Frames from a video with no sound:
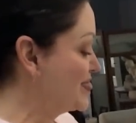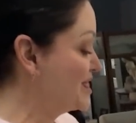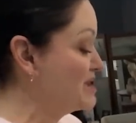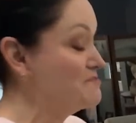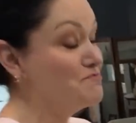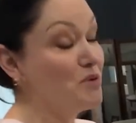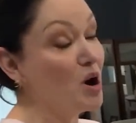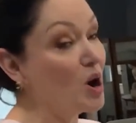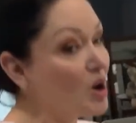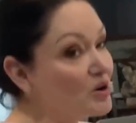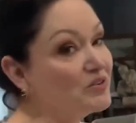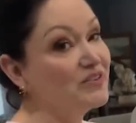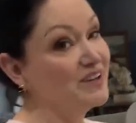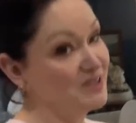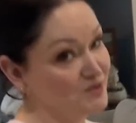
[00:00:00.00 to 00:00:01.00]
the
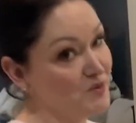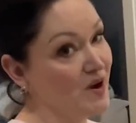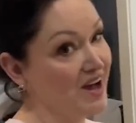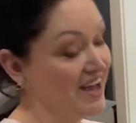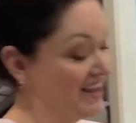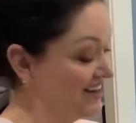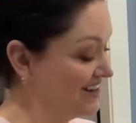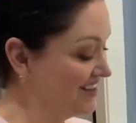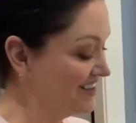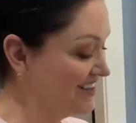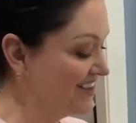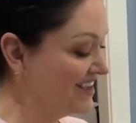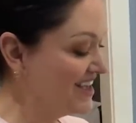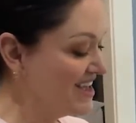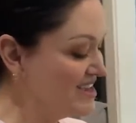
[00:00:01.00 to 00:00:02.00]
perfect one
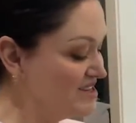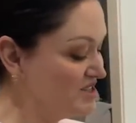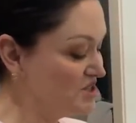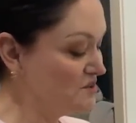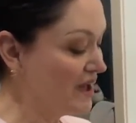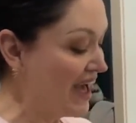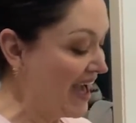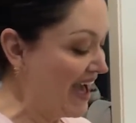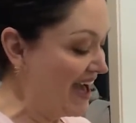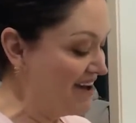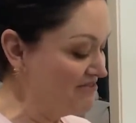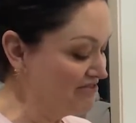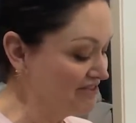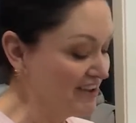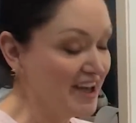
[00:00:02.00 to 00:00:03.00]
to
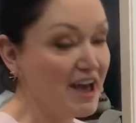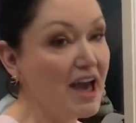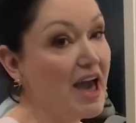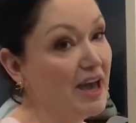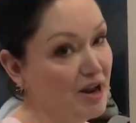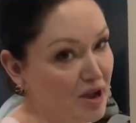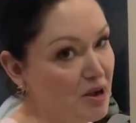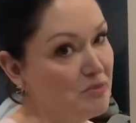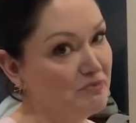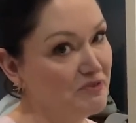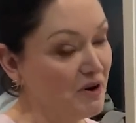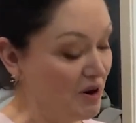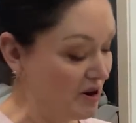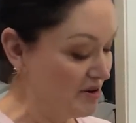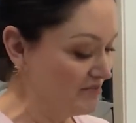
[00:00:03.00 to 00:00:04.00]
have at Hope
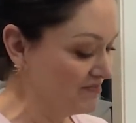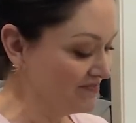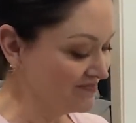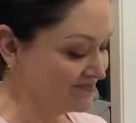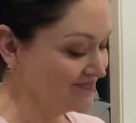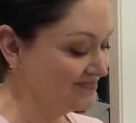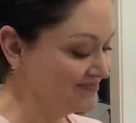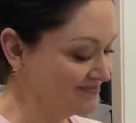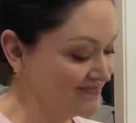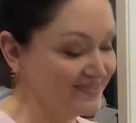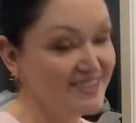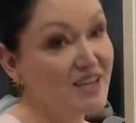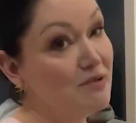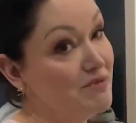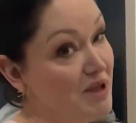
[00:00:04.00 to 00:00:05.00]
Farm.
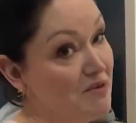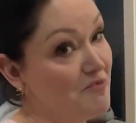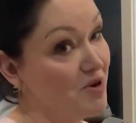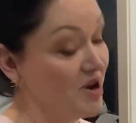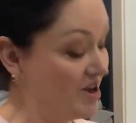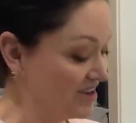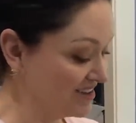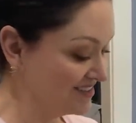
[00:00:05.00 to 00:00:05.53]
Tell me I'm wrong.